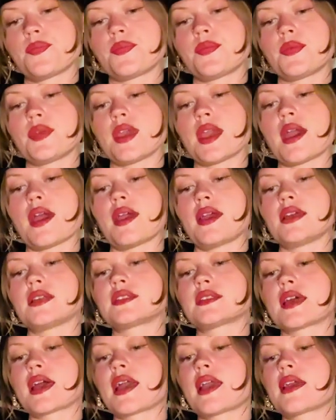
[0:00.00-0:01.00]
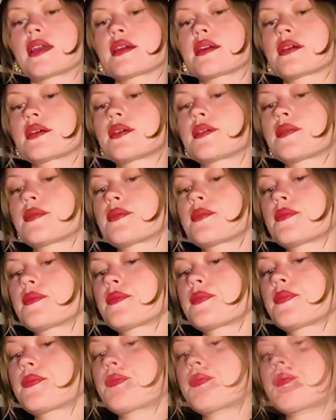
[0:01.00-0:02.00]
yeah, it's like
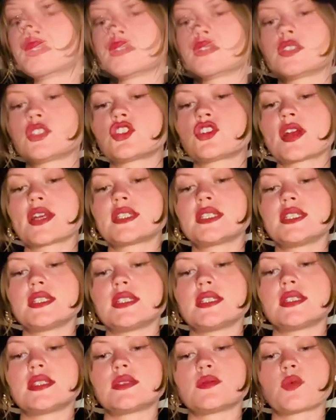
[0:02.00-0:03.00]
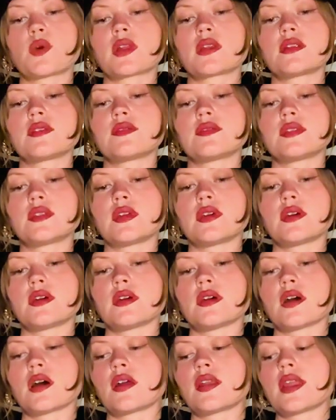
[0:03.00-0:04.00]
stress is one of
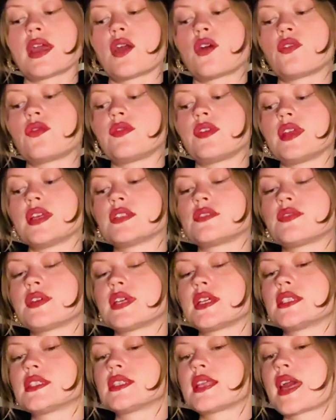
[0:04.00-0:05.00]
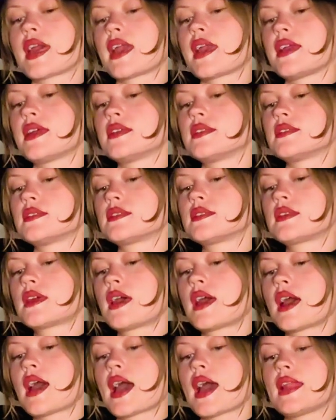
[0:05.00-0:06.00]
the unhealthiest things there is.
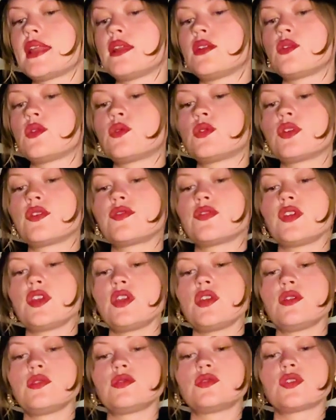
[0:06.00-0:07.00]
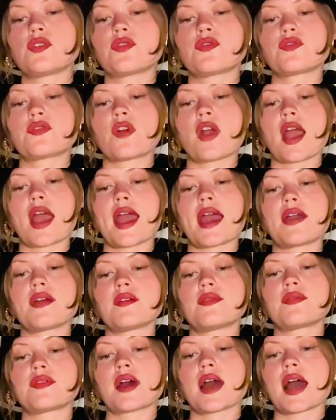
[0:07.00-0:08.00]
And in order for you to
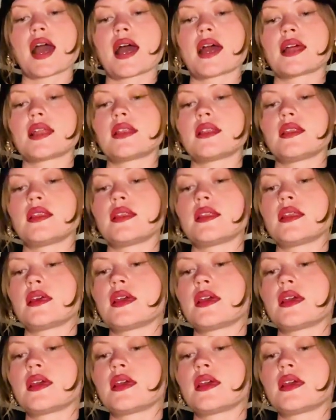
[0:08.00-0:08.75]
thrive and